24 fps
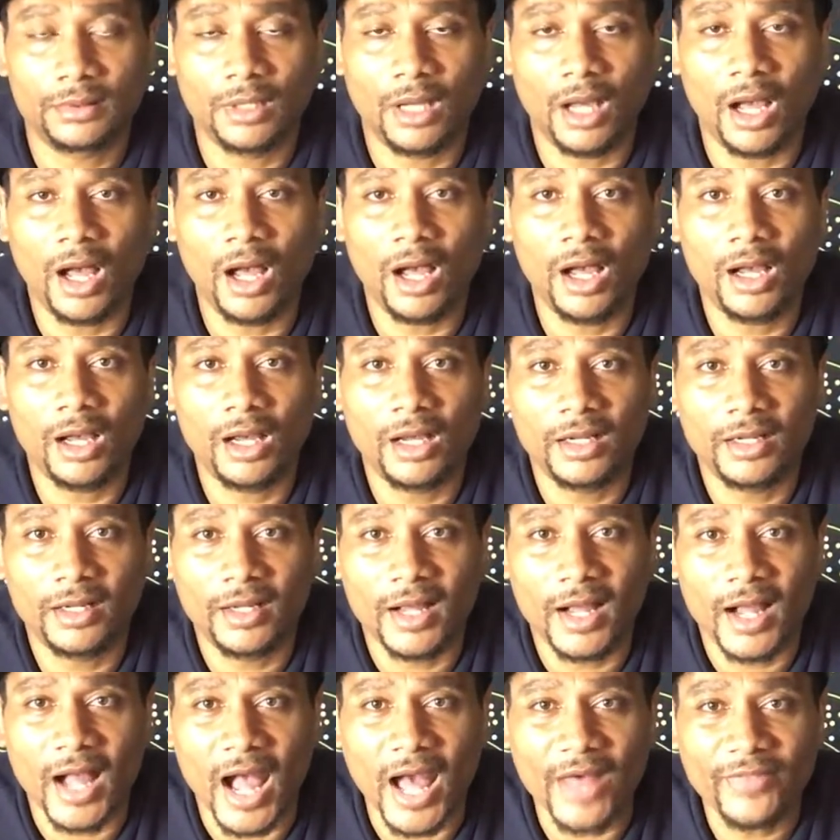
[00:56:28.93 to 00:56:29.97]
Uh,
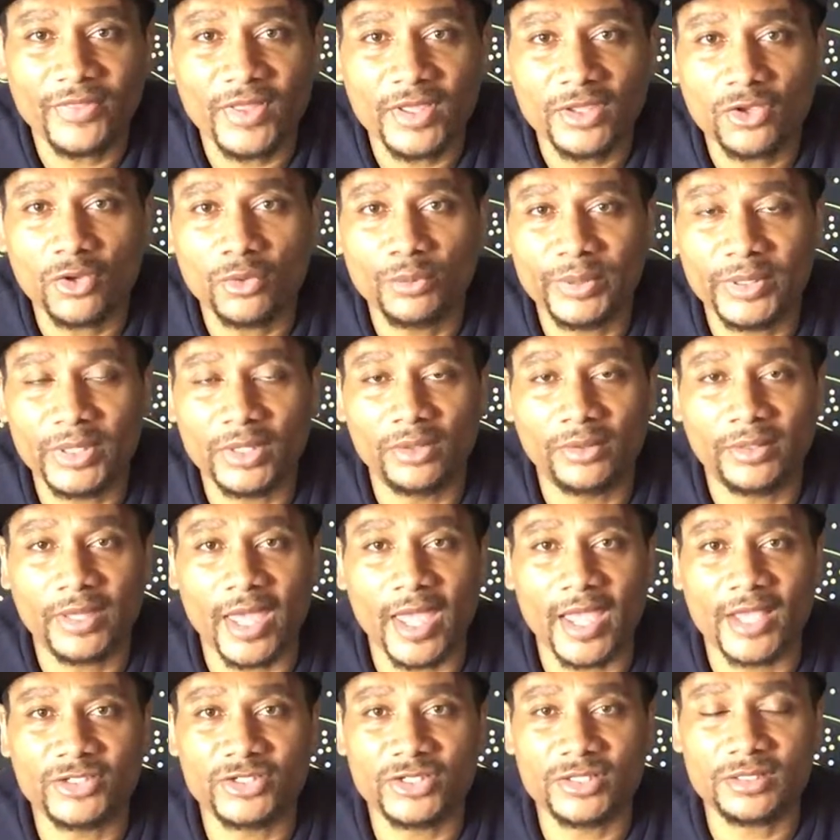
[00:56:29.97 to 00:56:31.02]
I think you'll be
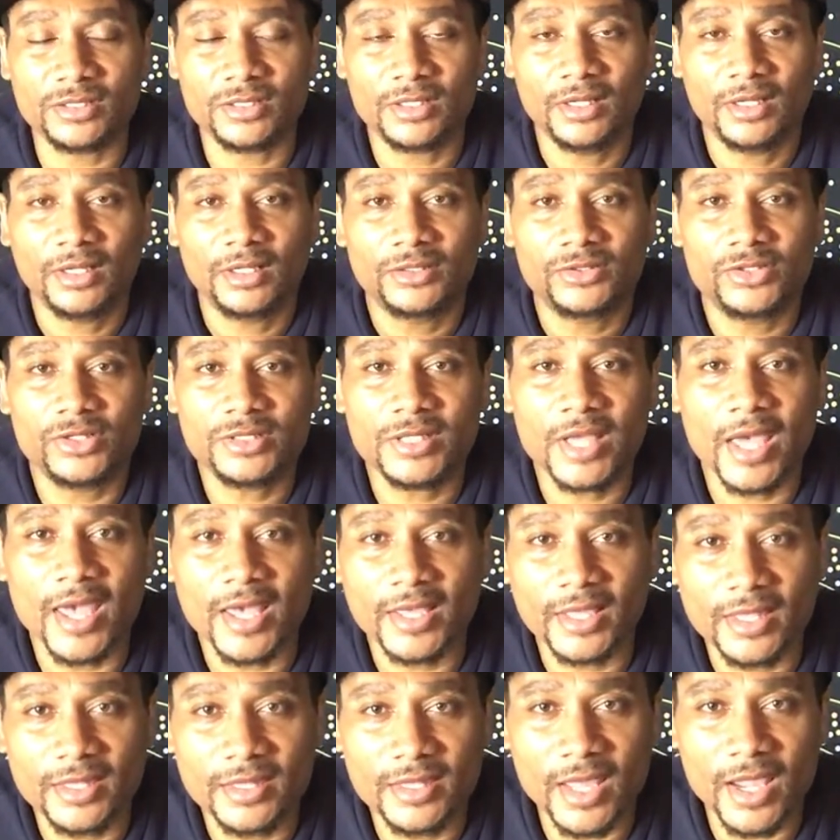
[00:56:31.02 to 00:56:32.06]
okay. Just just
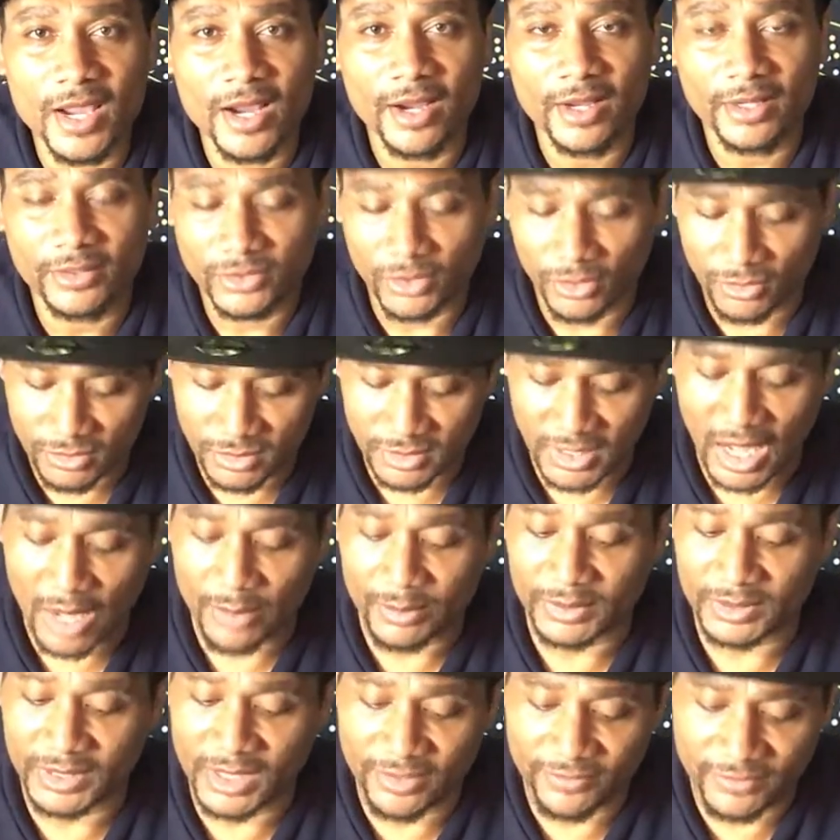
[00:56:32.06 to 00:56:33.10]
hang in there. Don't stop
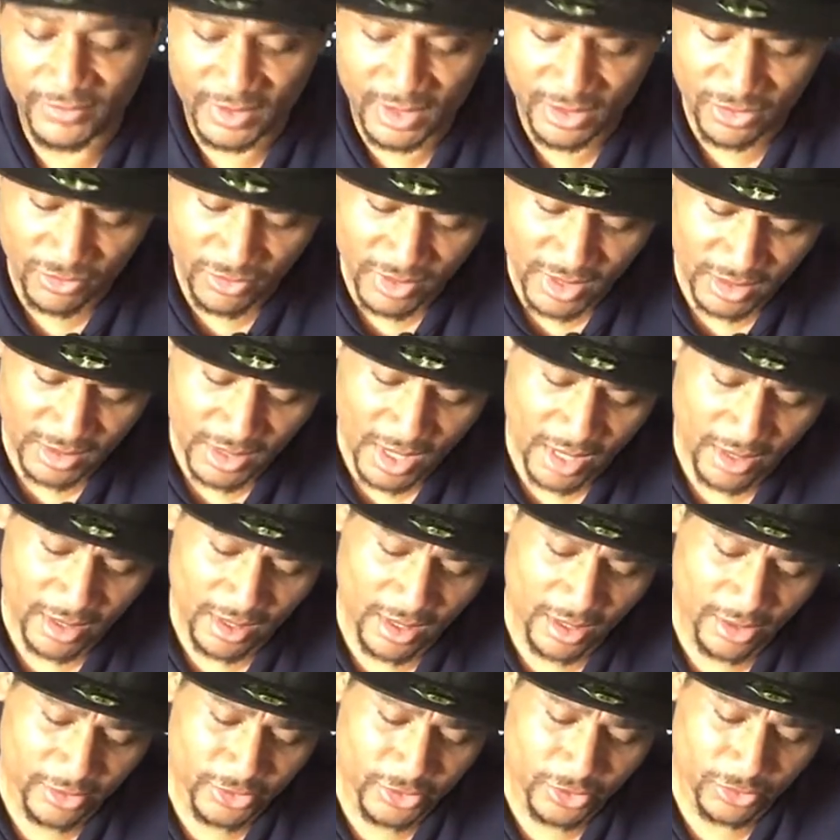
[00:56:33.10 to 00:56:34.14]
believing. Then you get that in
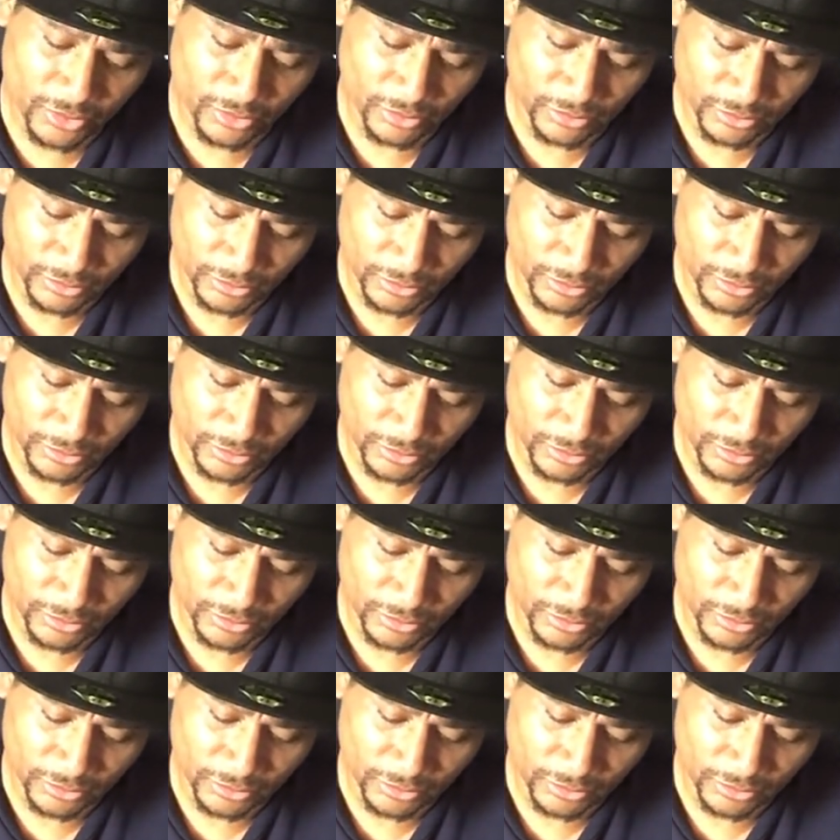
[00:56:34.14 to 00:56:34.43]
here too?